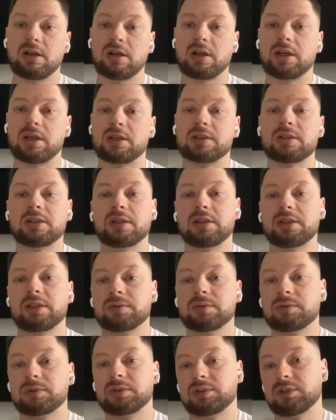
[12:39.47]
and
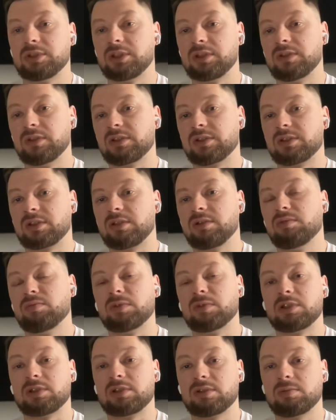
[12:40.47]
you would need this
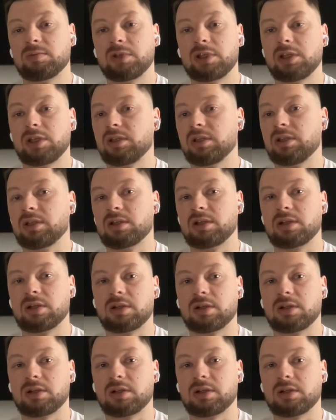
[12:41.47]
human to be